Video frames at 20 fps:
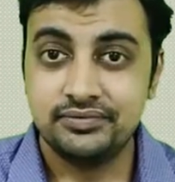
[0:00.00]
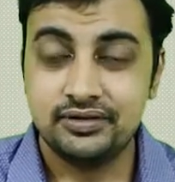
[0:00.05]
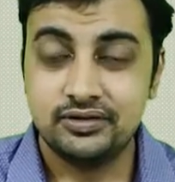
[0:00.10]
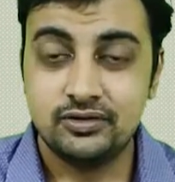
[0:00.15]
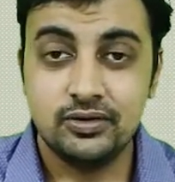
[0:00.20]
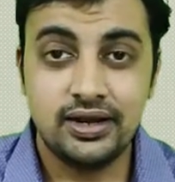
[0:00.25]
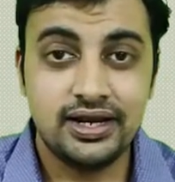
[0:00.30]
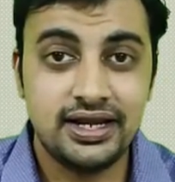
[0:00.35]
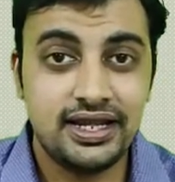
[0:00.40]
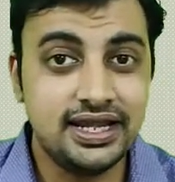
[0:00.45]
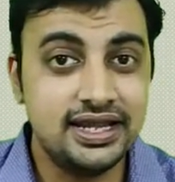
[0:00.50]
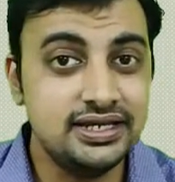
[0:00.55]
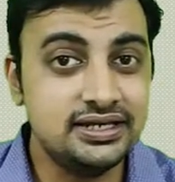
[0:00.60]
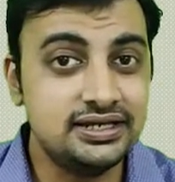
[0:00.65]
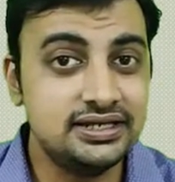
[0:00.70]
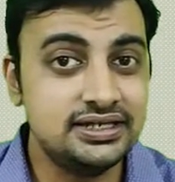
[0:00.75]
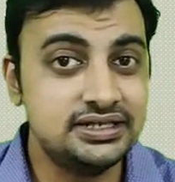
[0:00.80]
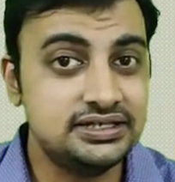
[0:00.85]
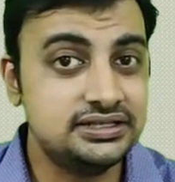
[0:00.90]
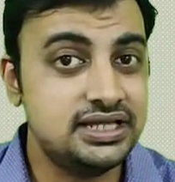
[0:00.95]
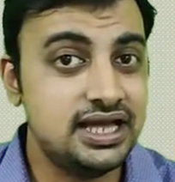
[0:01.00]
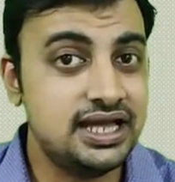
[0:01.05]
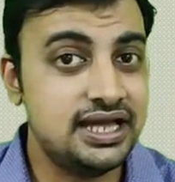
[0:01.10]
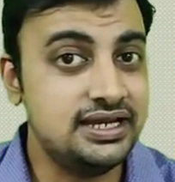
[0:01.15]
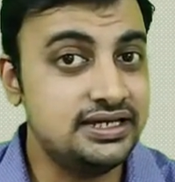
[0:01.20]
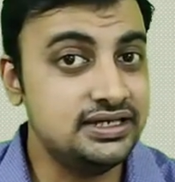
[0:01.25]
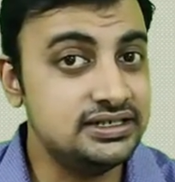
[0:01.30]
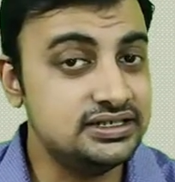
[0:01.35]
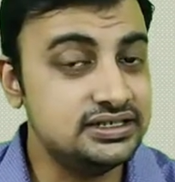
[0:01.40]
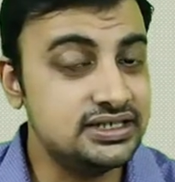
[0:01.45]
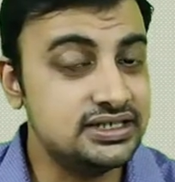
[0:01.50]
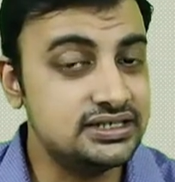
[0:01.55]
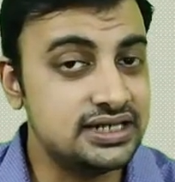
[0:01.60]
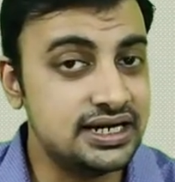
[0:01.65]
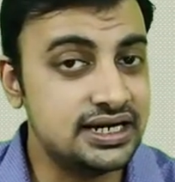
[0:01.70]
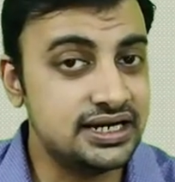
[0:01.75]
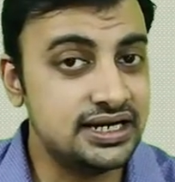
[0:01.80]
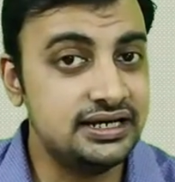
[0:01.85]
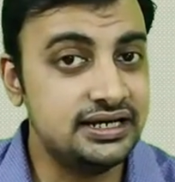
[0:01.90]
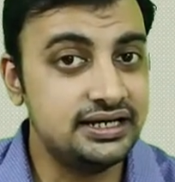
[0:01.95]
You can increase the initial
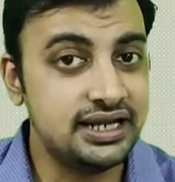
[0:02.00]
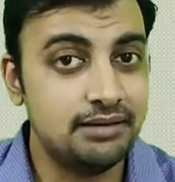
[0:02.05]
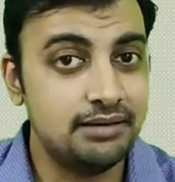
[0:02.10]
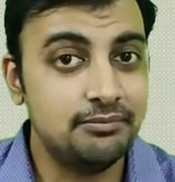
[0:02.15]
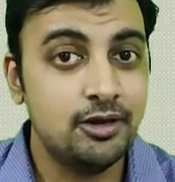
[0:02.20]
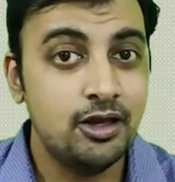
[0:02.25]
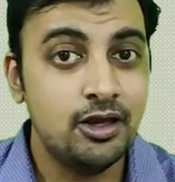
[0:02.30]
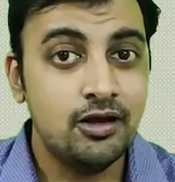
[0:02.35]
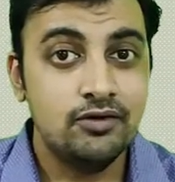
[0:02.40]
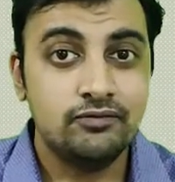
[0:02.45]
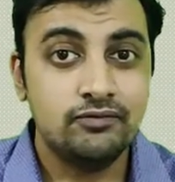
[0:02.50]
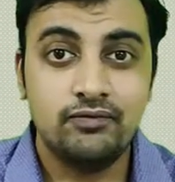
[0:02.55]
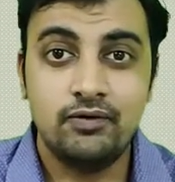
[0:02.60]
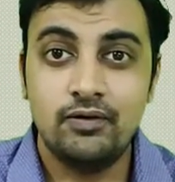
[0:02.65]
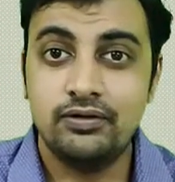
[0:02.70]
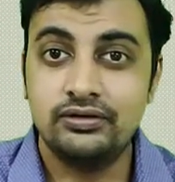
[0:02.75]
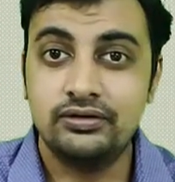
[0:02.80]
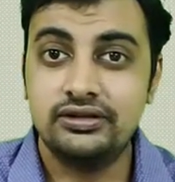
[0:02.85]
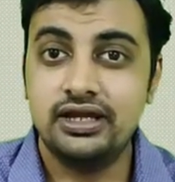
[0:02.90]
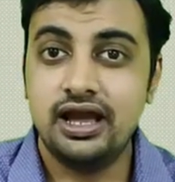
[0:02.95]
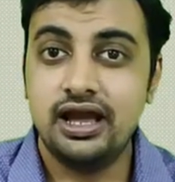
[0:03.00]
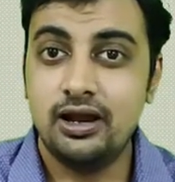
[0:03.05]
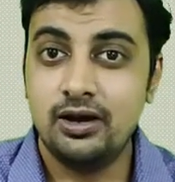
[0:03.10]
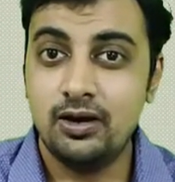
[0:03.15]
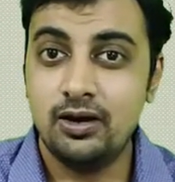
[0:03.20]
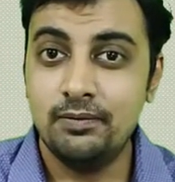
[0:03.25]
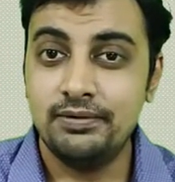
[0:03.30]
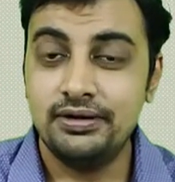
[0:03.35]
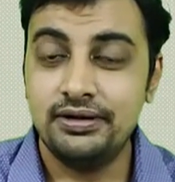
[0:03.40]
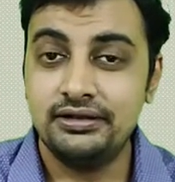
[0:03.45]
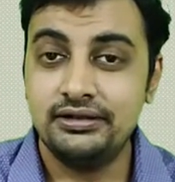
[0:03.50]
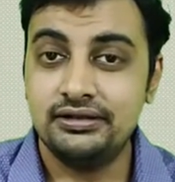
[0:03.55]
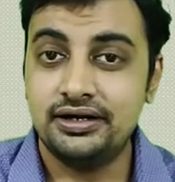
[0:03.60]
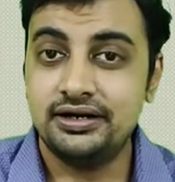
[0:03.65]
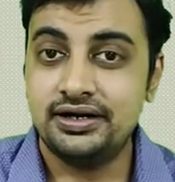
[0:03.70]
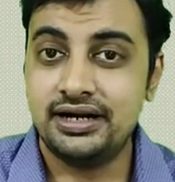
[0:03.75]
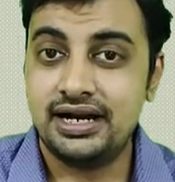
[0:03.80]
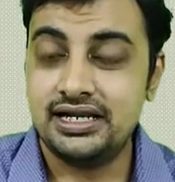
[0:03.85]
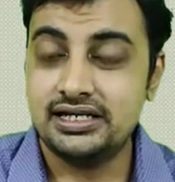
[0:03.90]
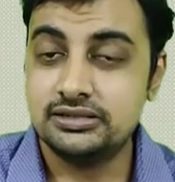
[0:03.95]
setting time for the allowing the
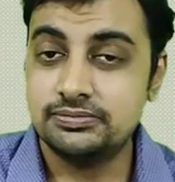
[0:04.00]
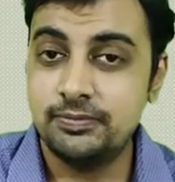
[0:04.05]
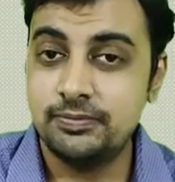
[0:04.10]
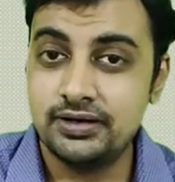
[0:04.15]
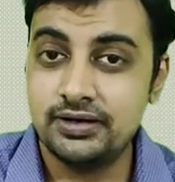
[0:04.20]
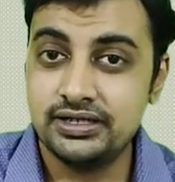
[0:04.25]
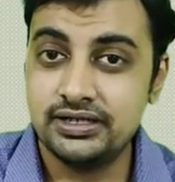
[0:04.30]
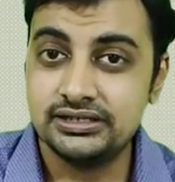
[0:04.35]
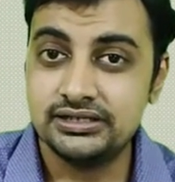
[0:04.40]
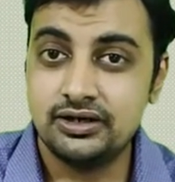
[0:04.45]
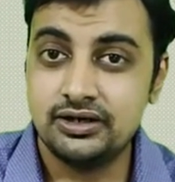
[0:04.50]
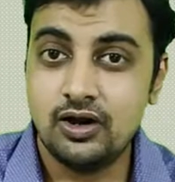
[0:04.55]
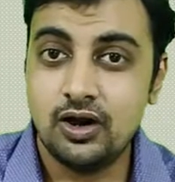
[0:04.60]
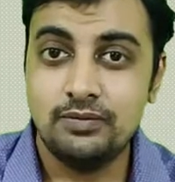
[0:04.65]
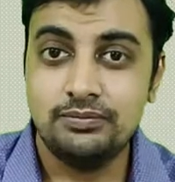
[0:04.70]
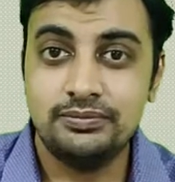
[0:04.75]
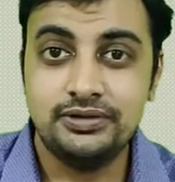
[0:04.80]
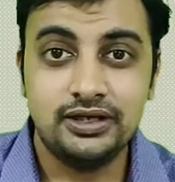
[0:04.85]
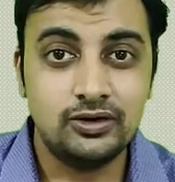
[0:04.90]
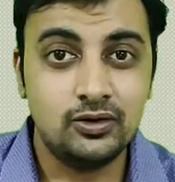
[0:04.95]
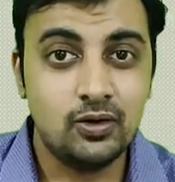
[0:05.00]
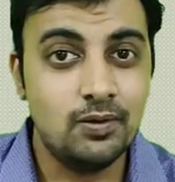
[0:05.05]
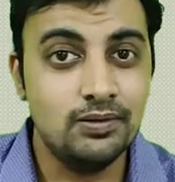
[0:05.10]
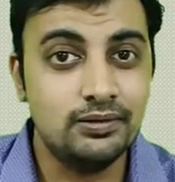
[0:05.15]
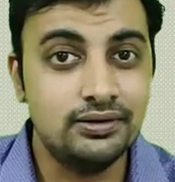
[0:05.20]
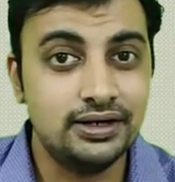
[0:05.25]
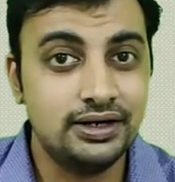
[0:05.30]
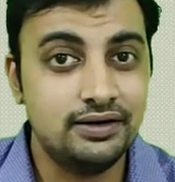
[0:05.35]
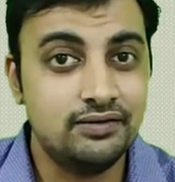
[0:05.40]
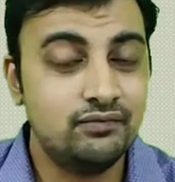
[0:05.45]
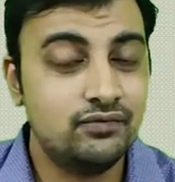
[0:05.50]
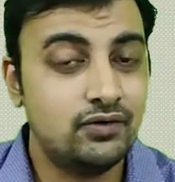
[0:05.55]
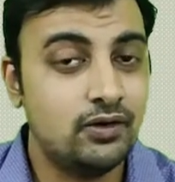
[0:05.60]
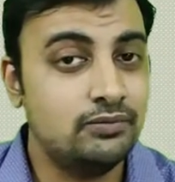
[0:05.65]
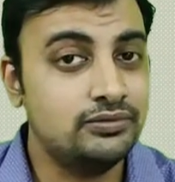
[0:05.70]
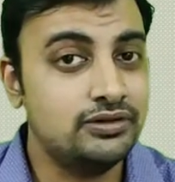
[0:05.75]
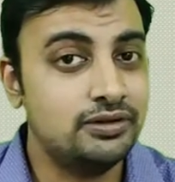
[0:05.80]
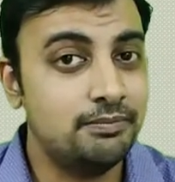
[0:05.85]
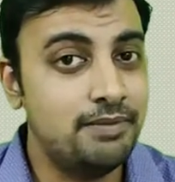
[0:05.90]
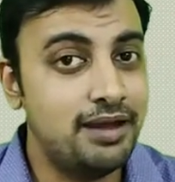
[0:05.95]
transportation of the concrete
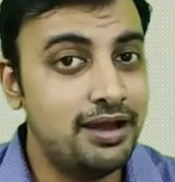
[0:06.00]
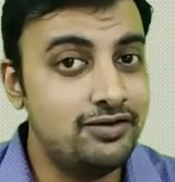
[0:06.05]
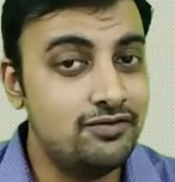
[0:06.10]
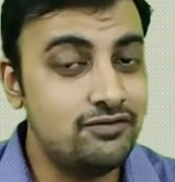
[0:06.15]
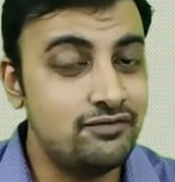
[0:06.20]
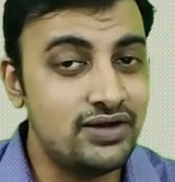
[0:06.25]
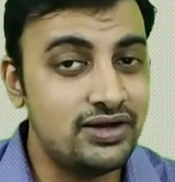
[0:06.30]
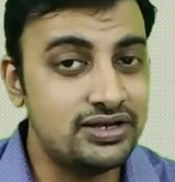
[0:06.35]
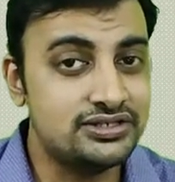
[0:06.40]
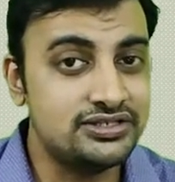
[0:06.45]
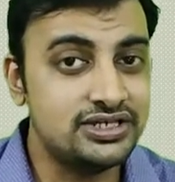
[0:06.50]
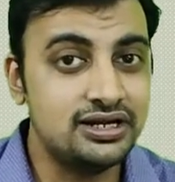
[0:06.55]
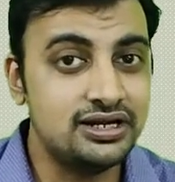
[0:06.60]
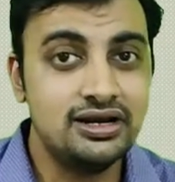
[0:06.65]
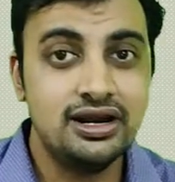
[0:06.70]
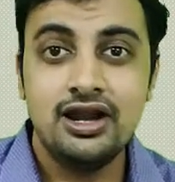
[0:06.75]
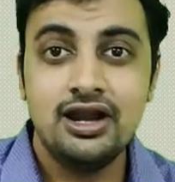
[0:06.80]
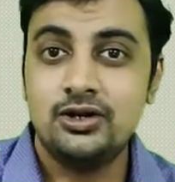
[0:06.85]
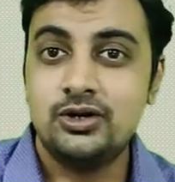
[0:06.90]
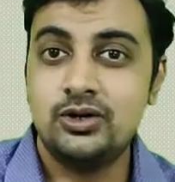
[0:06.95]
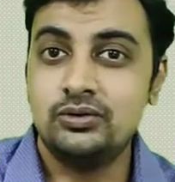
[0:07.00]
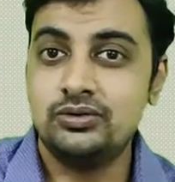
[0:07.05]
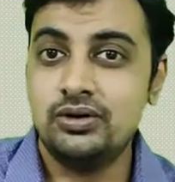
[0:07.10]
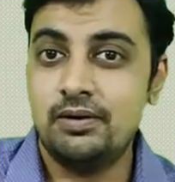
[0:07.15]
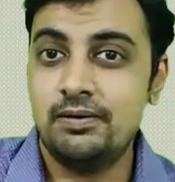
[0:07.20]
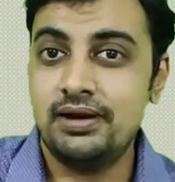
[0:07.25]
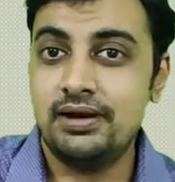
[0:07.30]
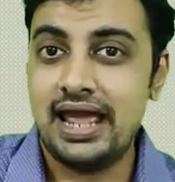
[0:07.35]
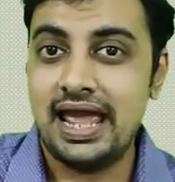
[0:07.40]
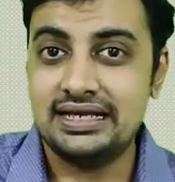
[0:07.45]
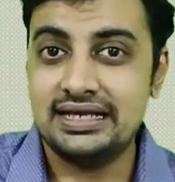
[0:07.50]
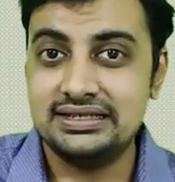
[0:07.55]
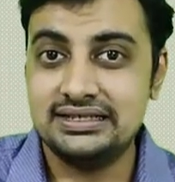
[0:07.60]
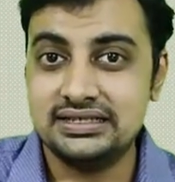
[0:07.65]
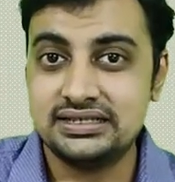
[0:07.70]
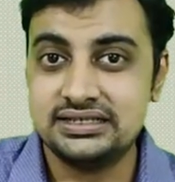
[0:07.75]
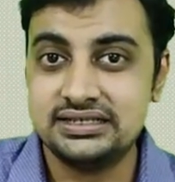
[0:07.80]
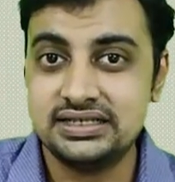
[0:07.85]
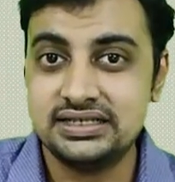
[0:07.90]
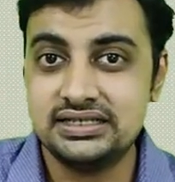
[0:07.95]
from the manufacturer to our
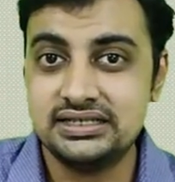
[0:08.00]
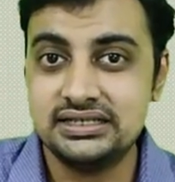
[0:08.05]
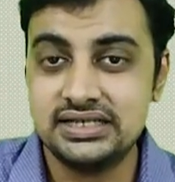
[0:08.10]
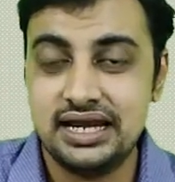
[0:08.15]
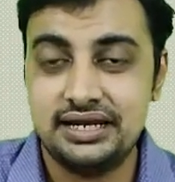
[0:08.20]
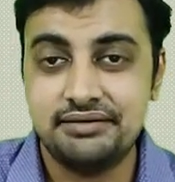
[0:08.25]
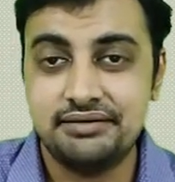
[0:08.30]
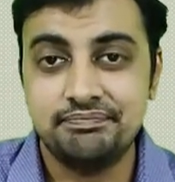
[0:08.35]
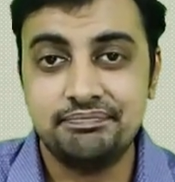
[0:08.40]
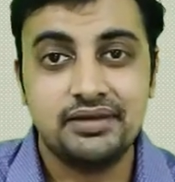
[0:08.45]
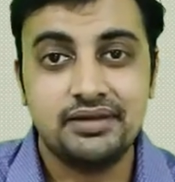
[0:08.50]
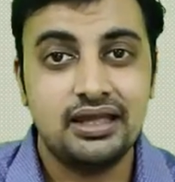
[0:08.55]
existing site.